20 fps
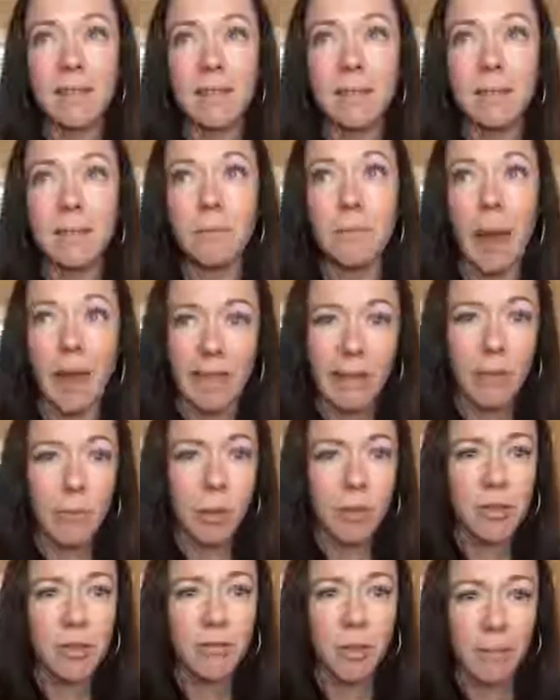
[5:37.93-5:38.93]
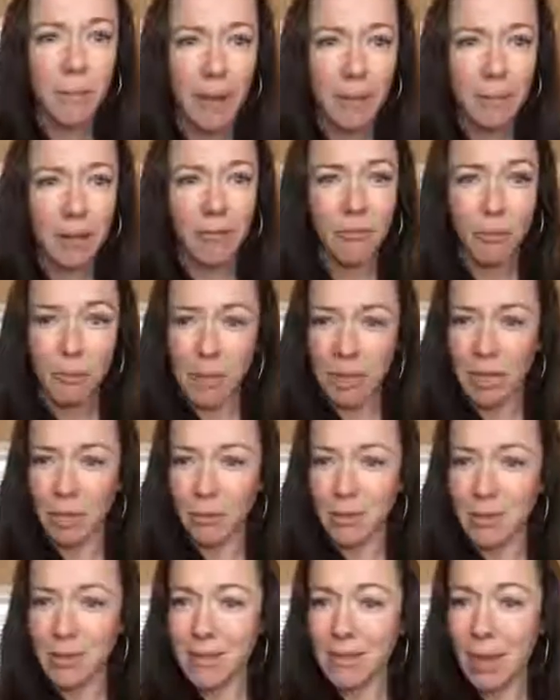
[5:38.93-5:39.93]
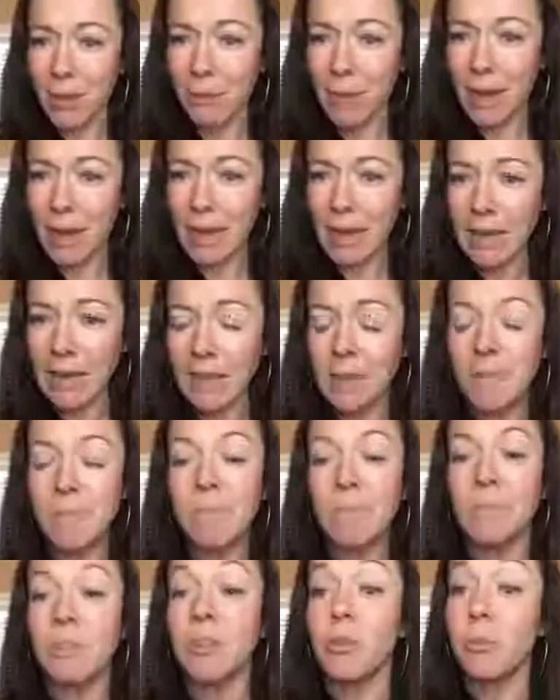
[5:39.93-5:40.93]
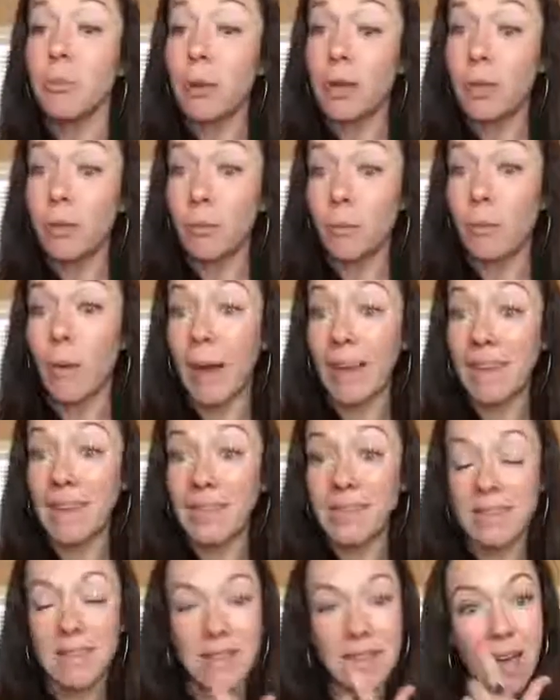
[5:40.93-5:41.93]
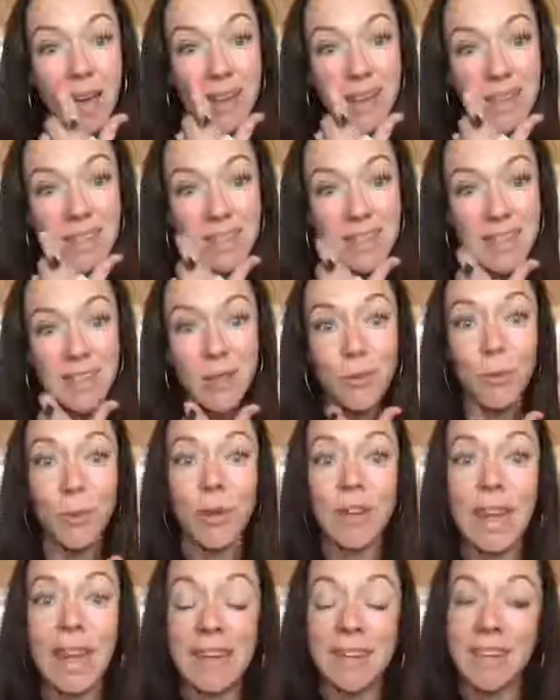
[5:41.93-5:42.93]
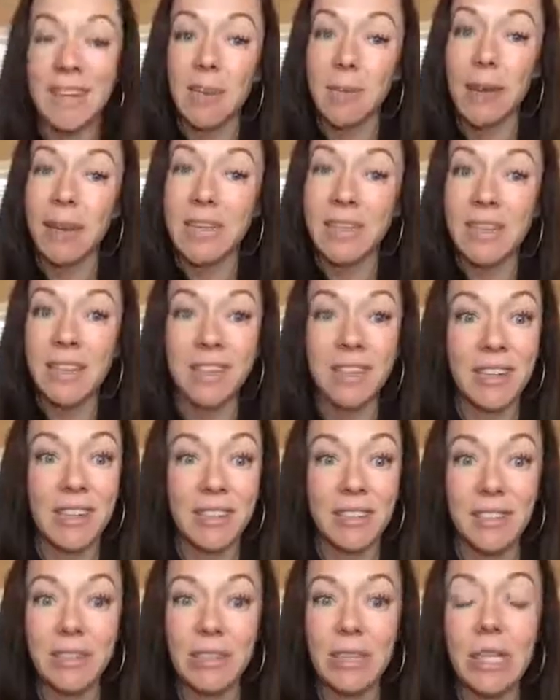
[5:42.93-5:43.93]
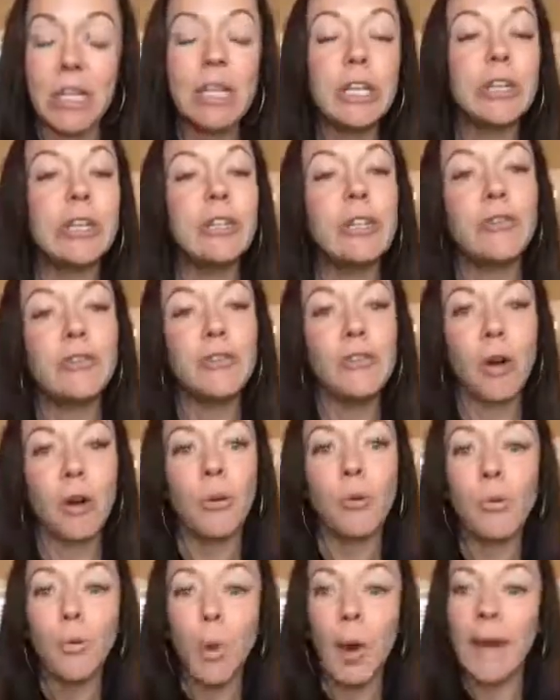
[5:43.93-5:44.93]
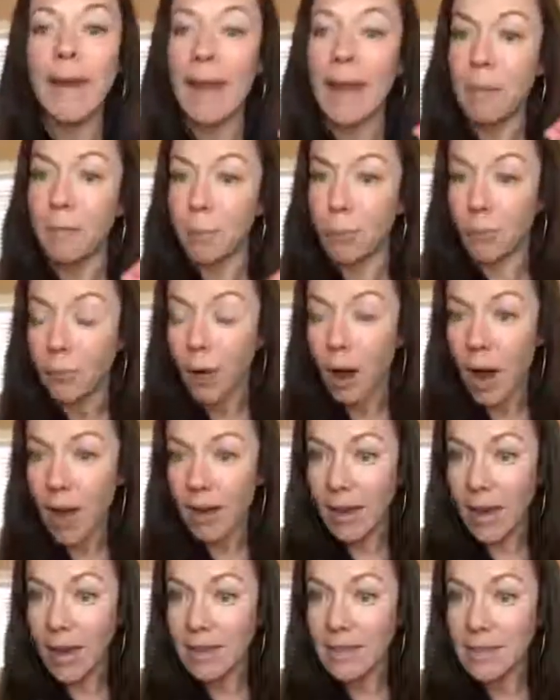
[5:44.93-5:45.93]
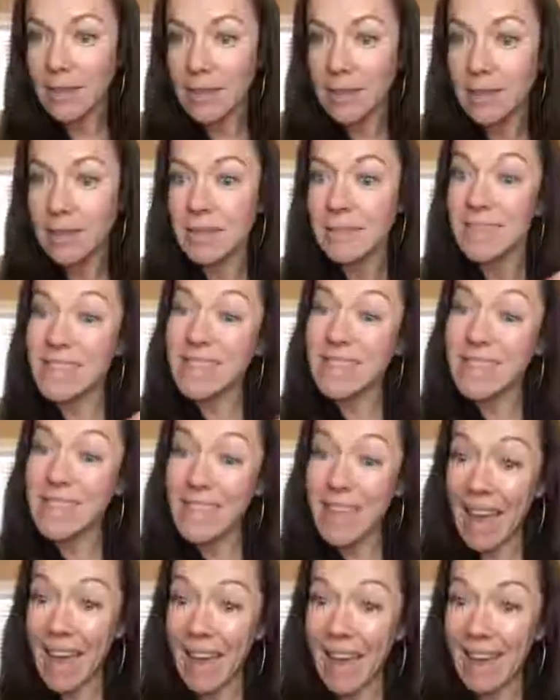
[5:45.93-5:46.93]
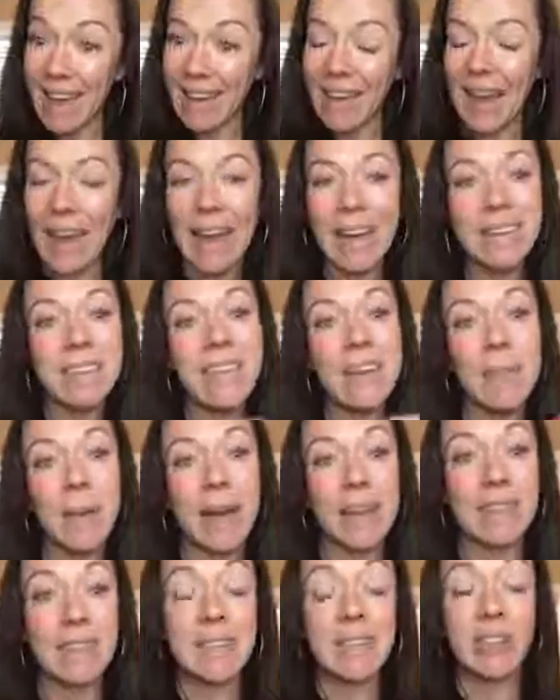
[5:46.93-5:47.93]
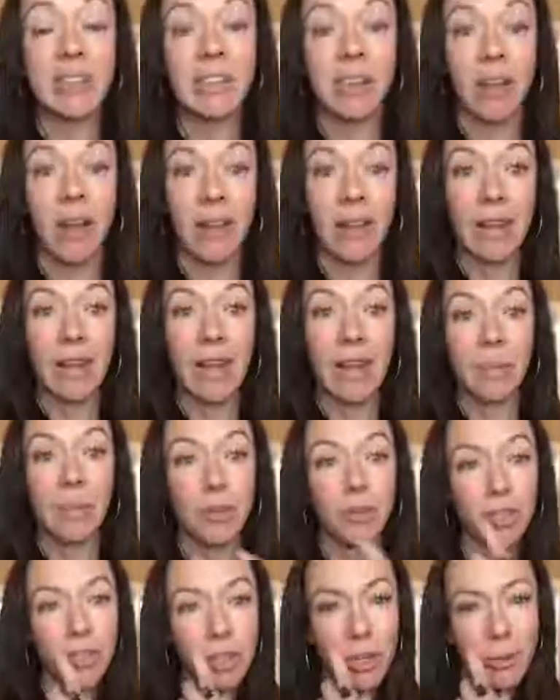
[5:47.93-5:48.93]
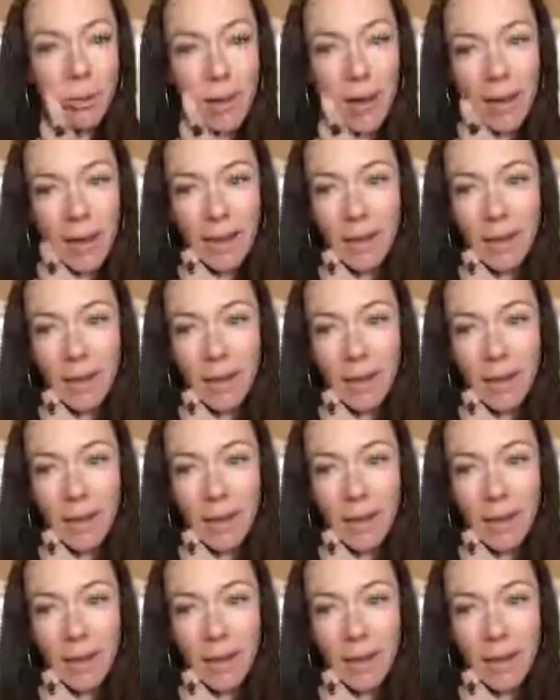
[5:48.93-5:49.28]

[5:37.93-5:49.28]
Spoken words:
I think most of you might be familiar with this already, it's pretty widely discussed, is the word antibacterial. You don't want a product to say antibacterial on the label. Do you know why?